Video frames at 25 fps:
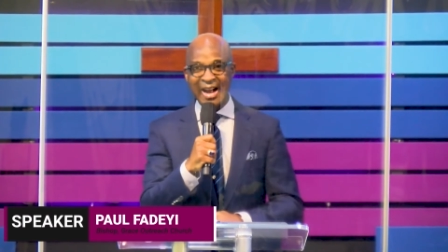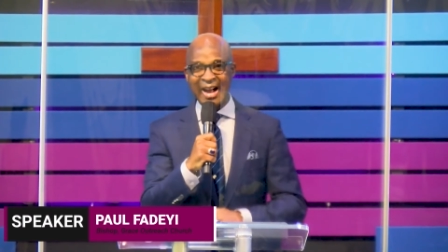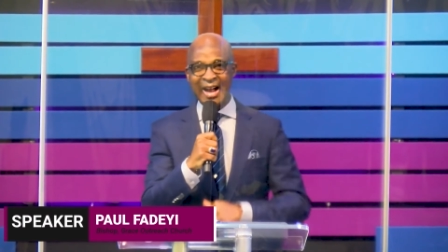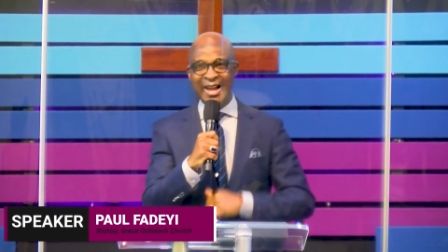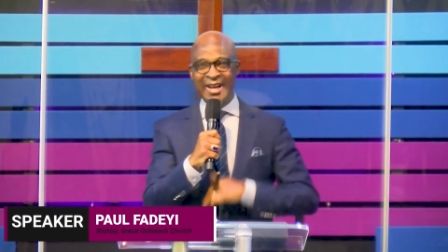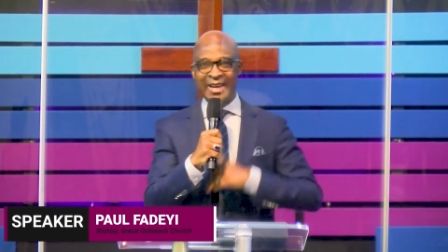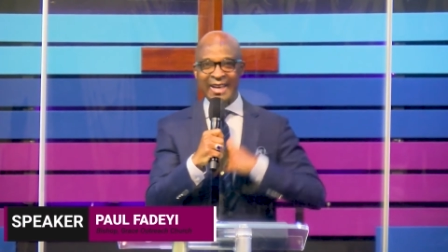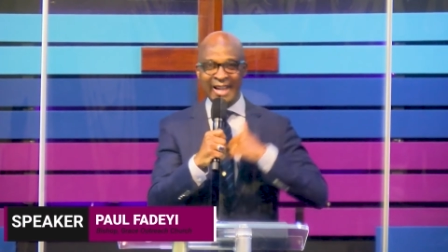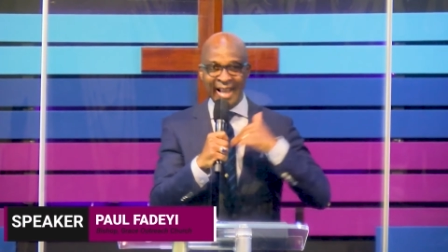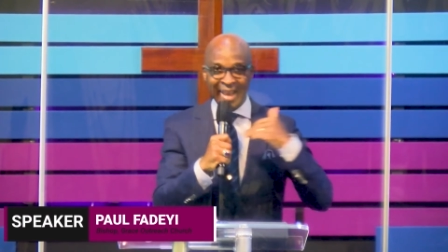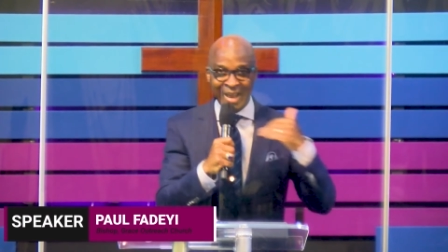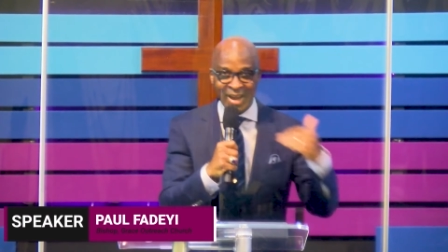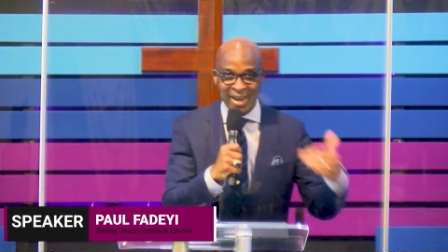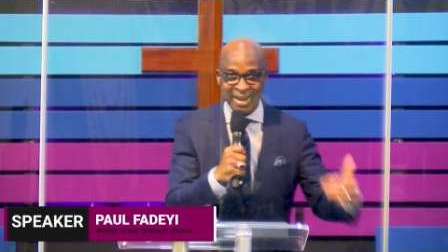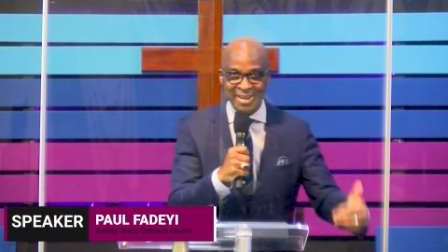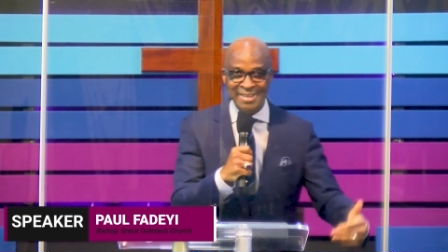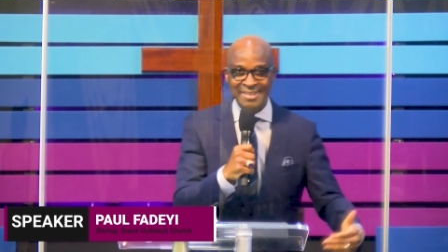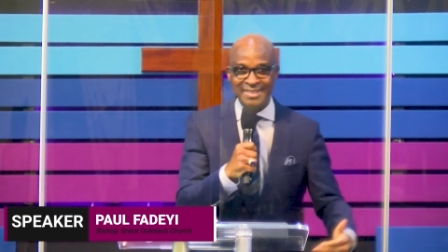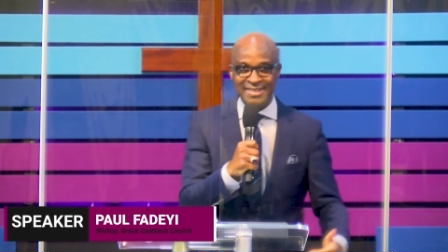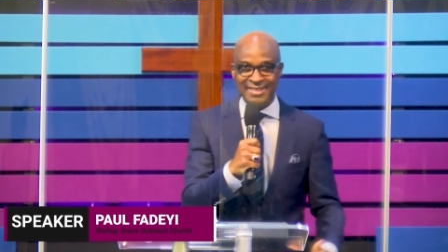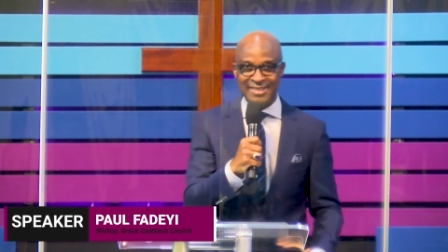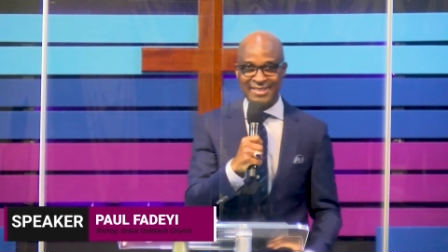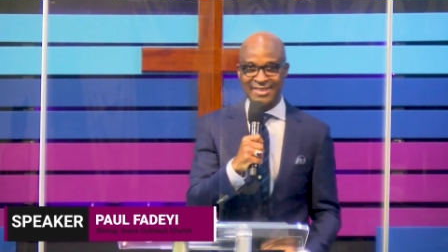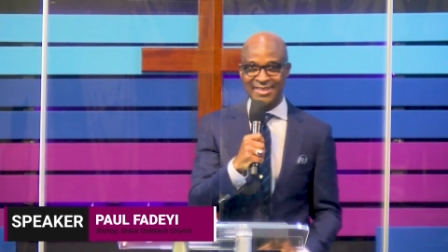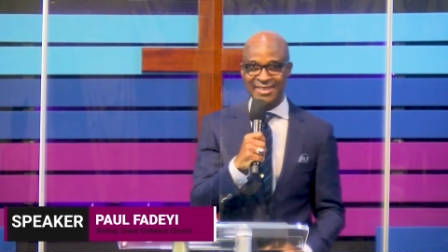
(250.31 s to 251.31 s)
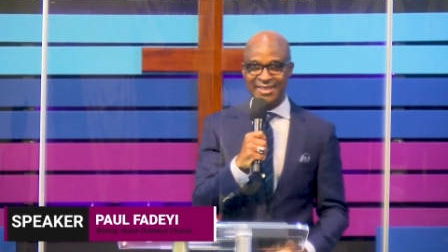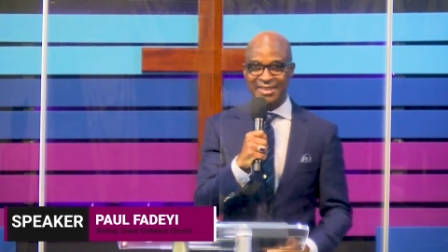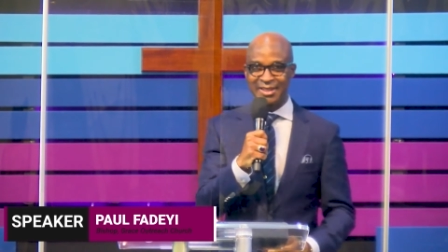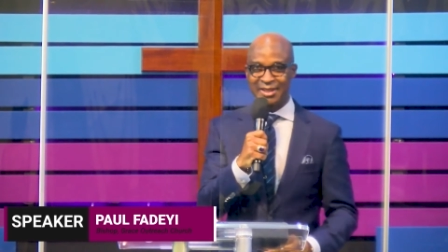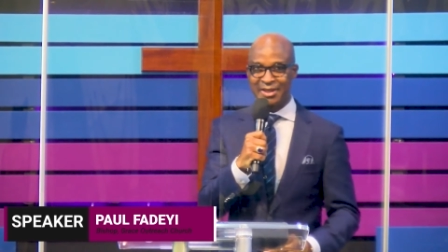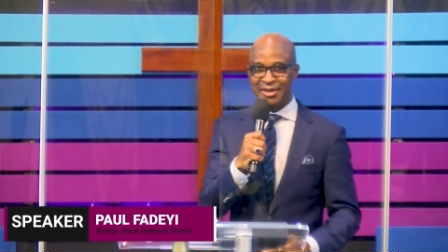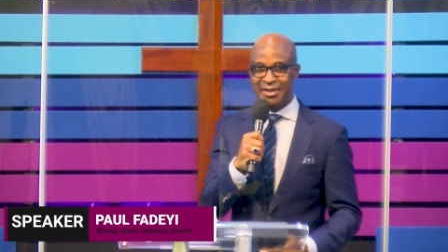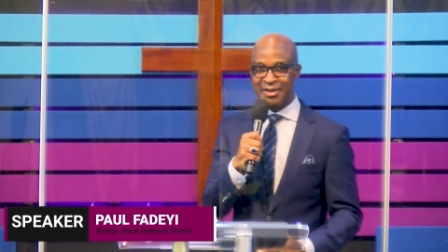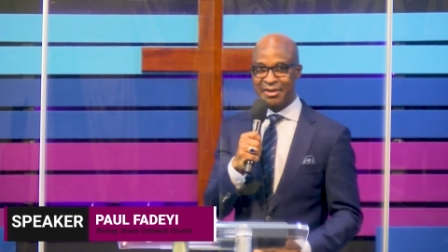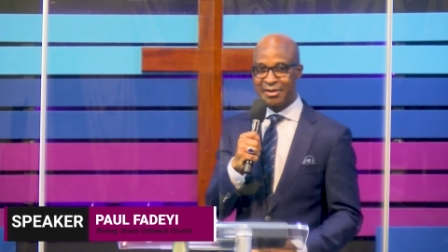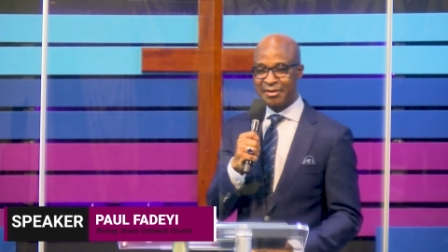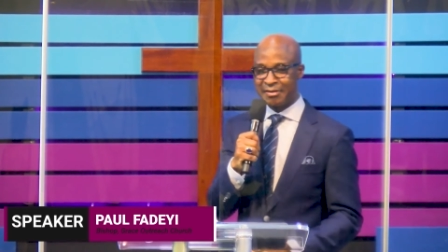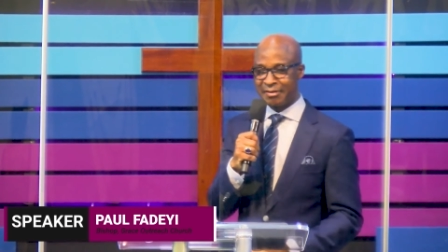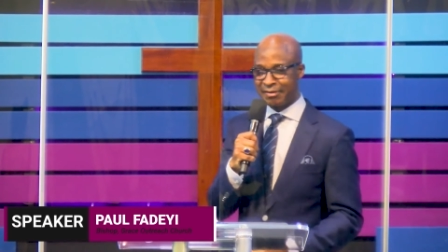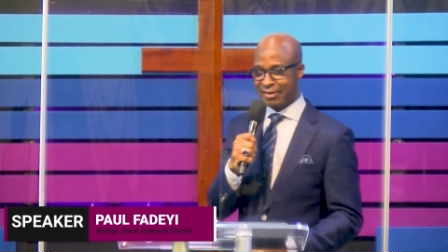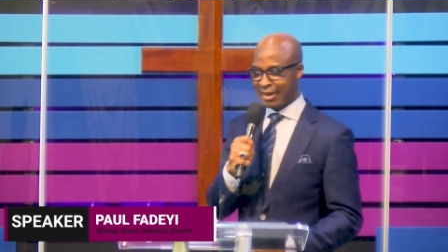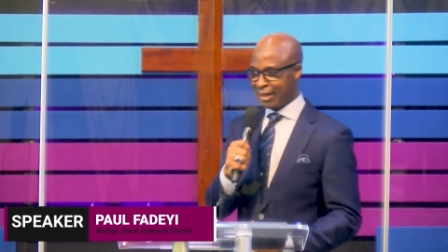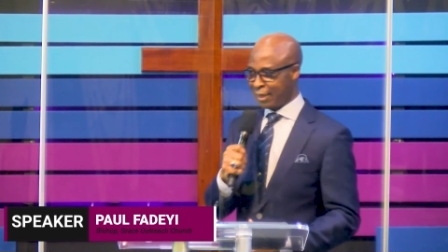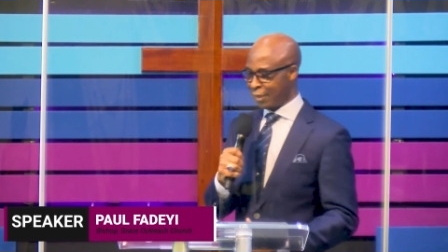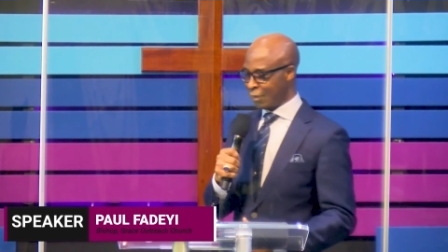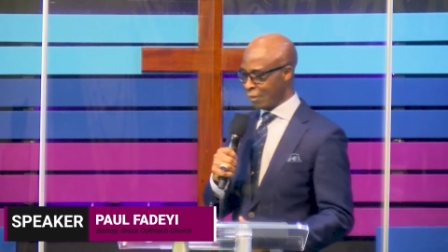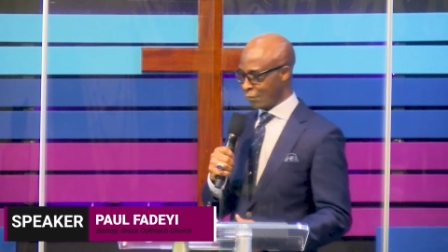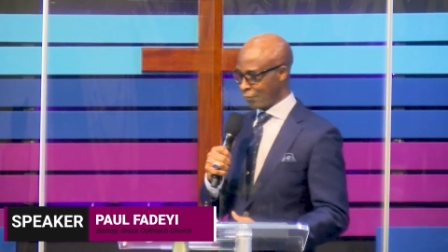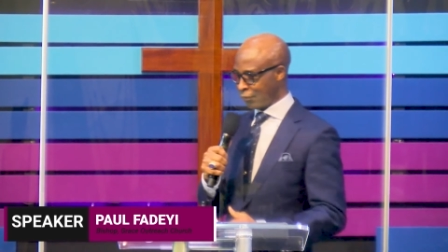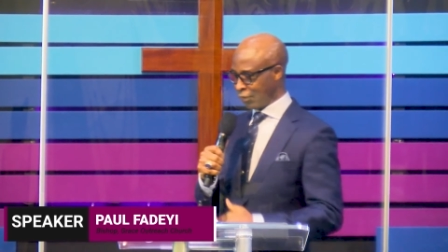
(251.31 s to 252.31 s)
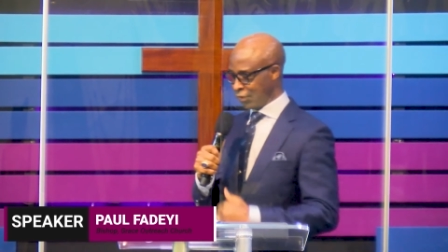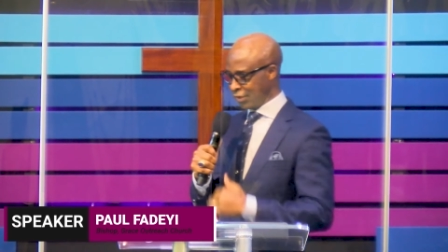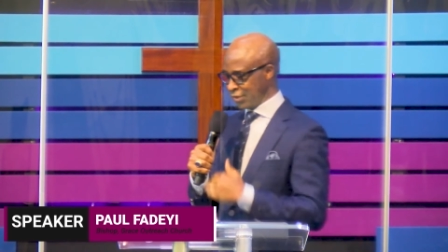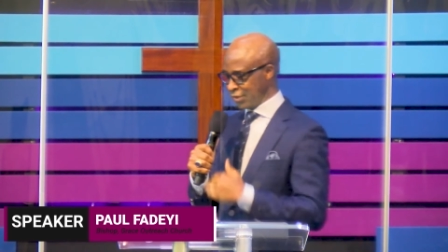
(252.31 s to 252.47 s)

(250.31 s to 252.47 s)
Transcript: and light. Thank God for the